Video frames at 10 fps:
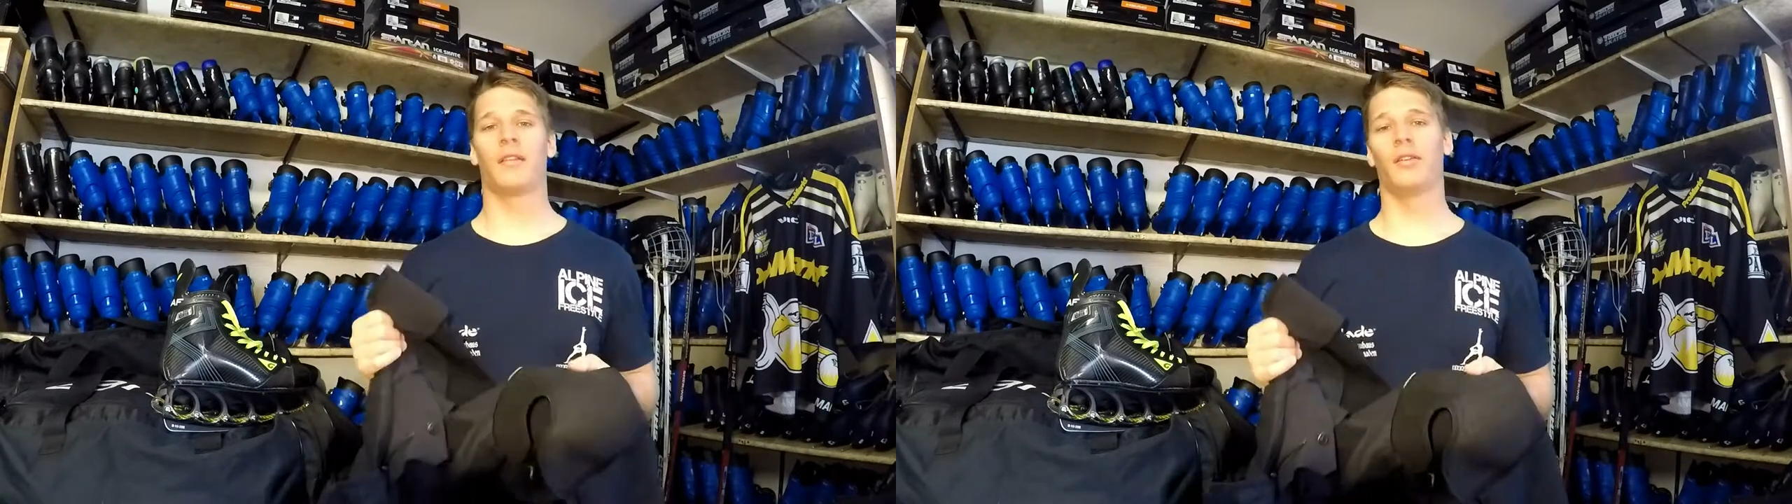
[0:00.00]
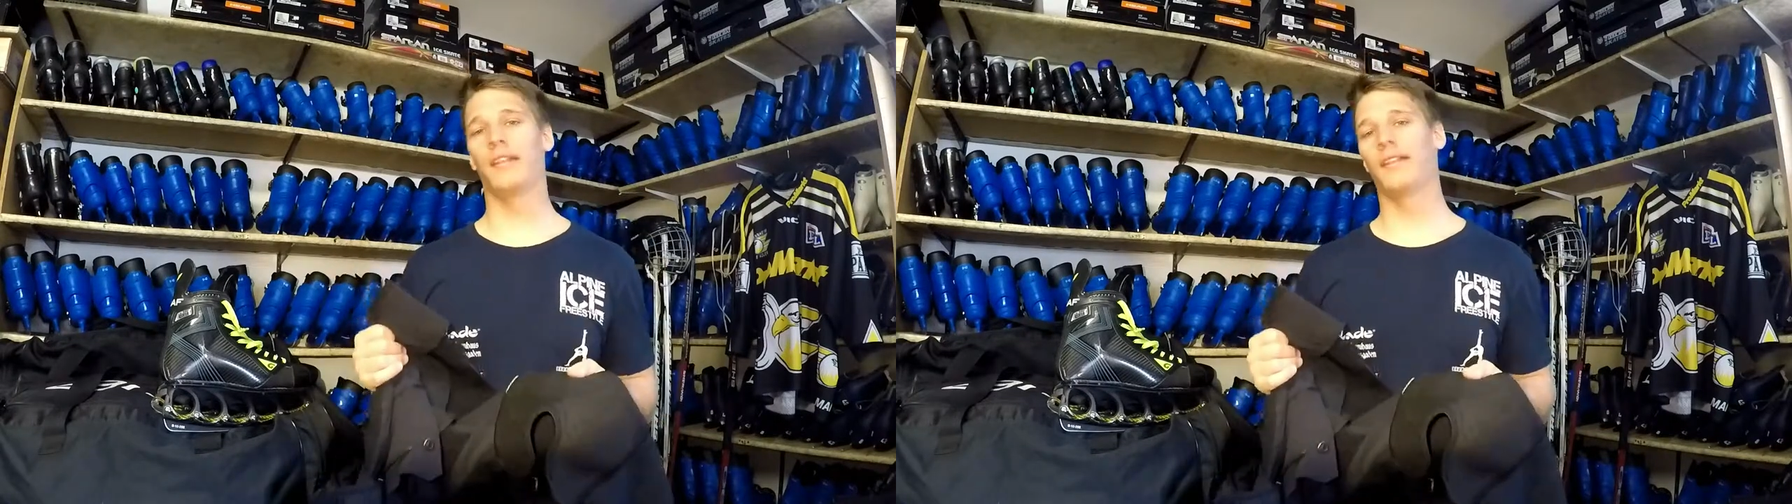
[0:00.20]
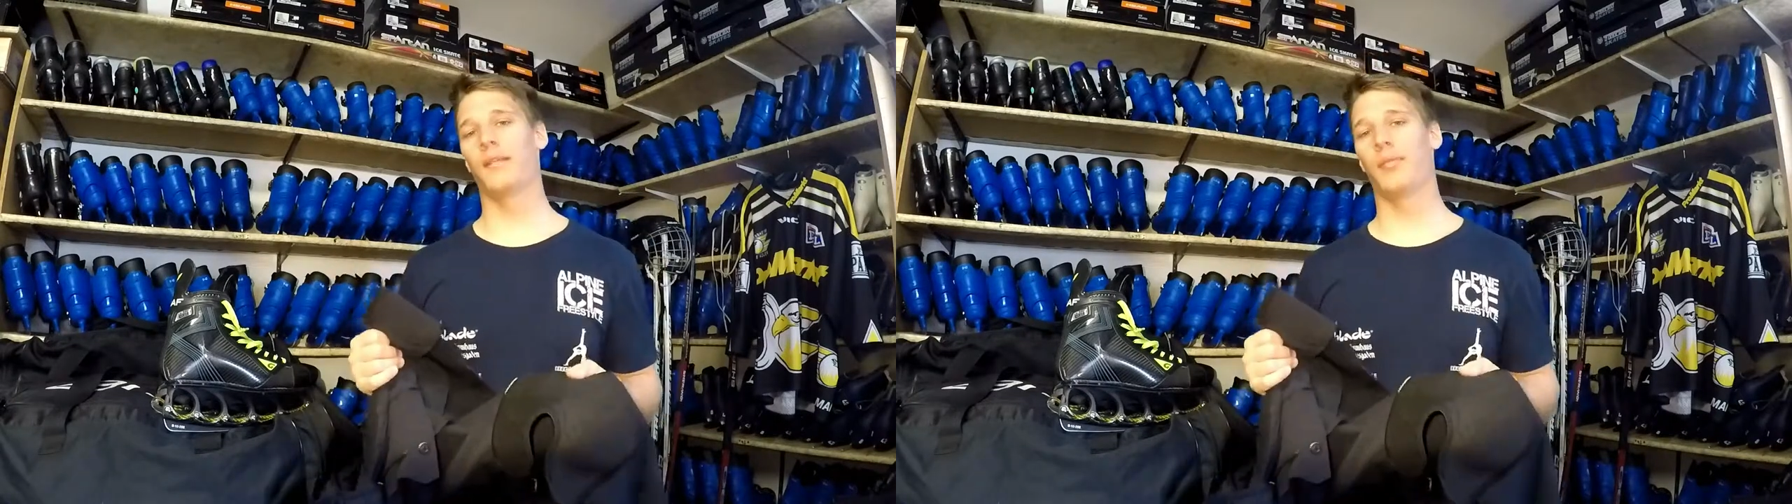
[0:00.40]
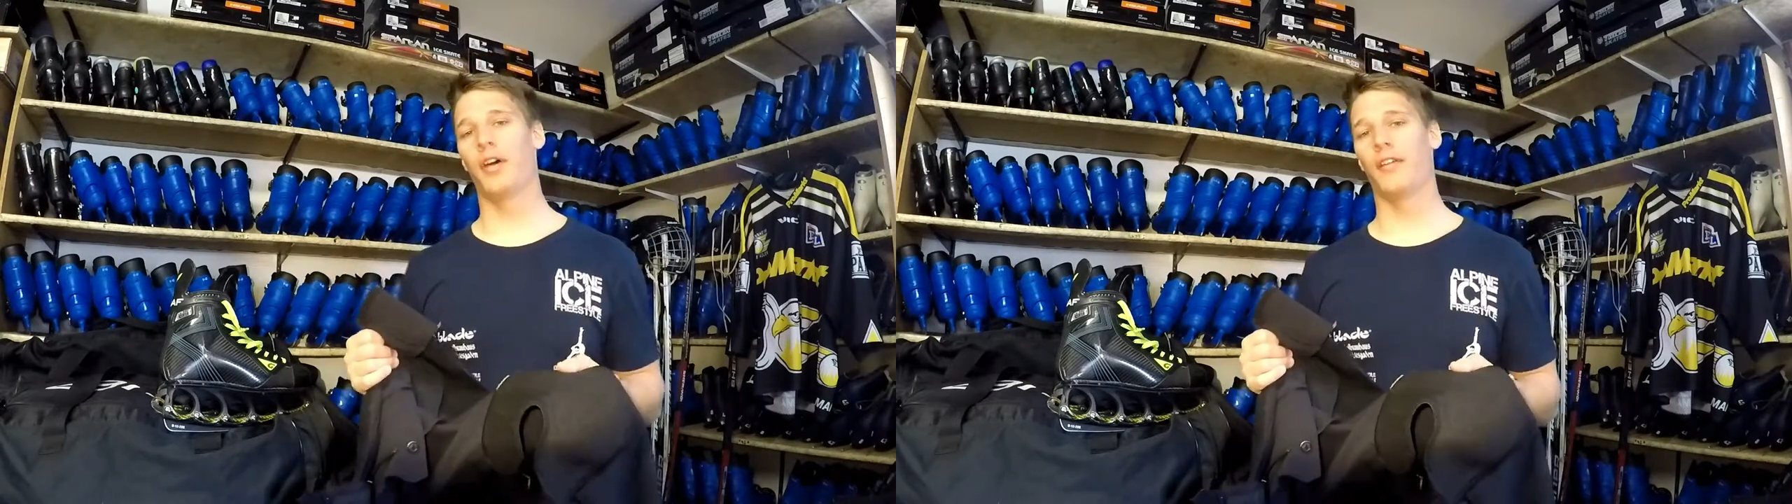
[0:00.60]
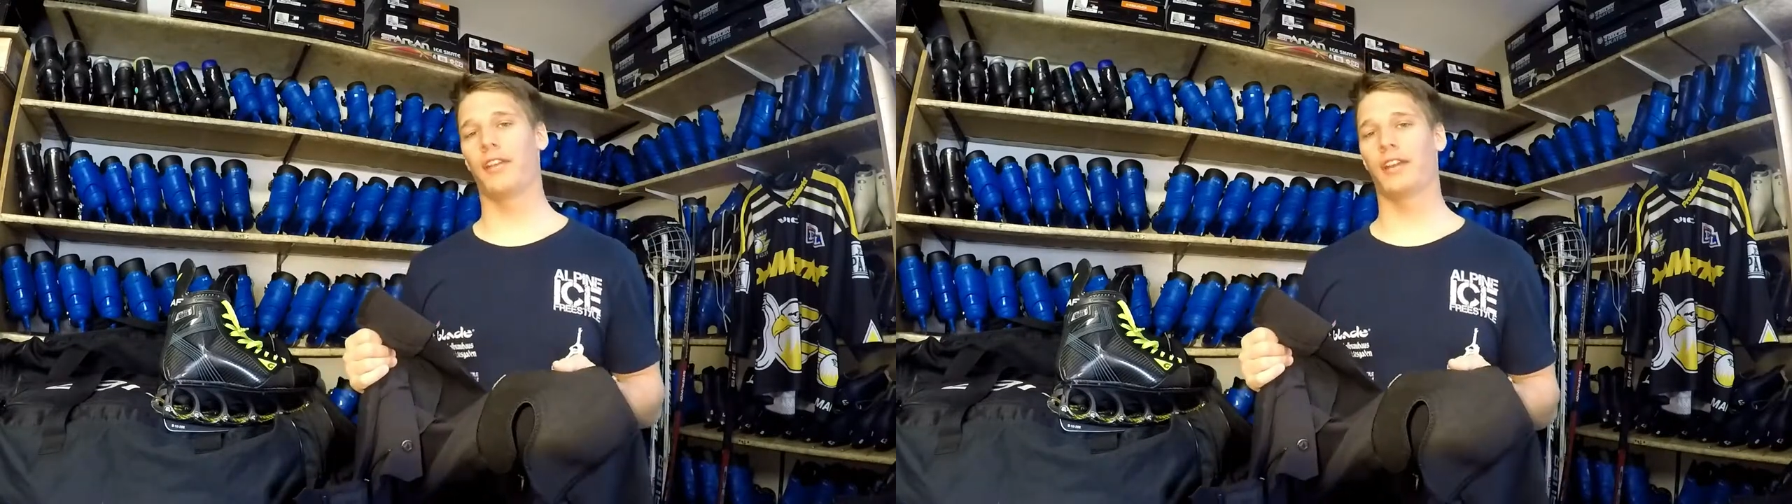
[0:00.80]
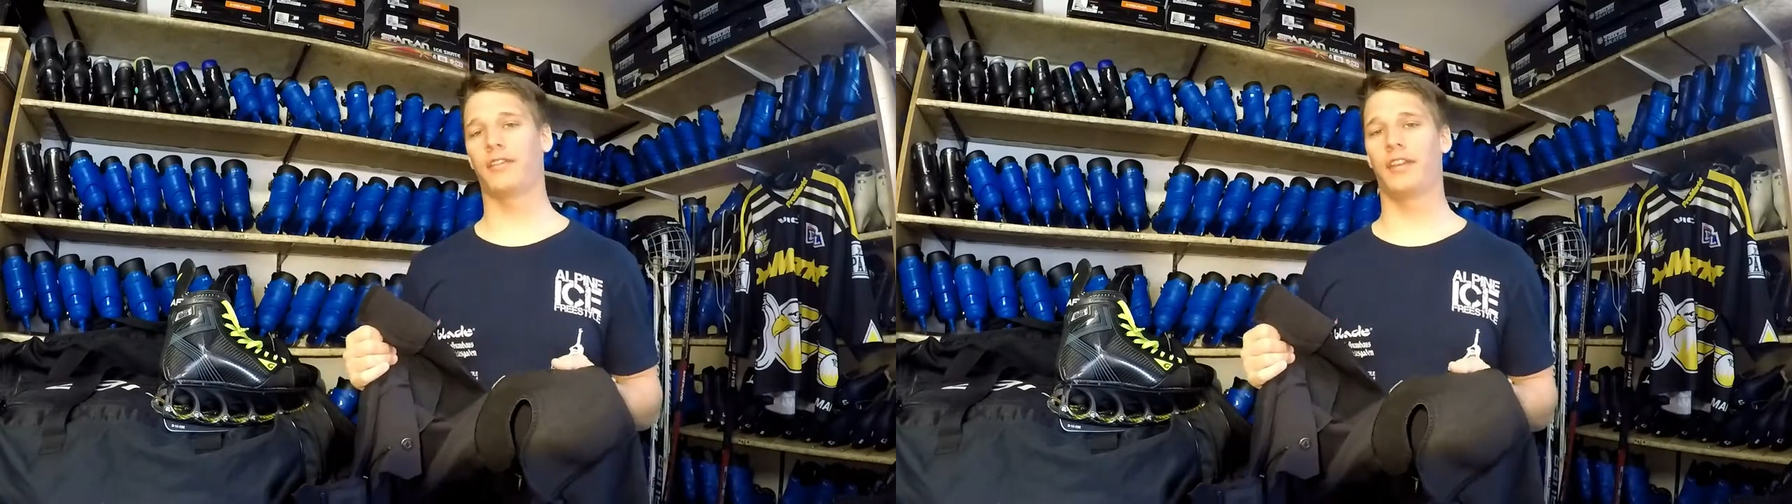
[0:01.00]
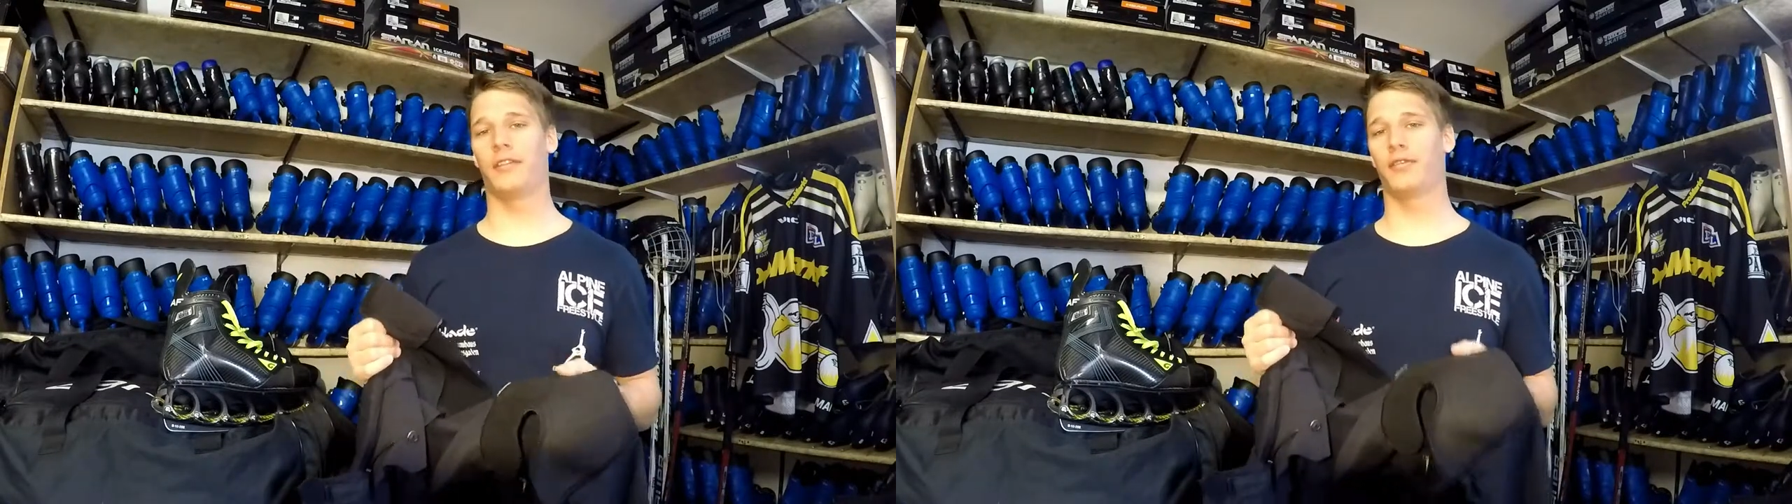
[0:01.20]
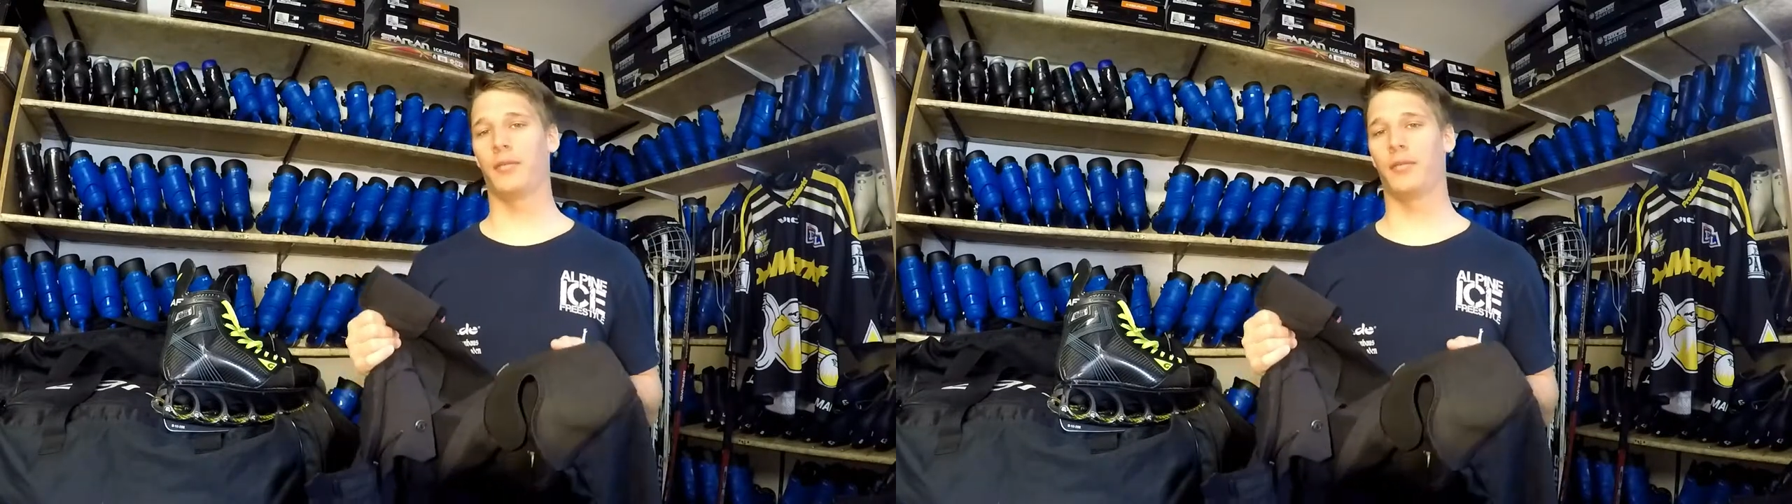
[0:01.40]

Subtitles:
So this is the perfect fit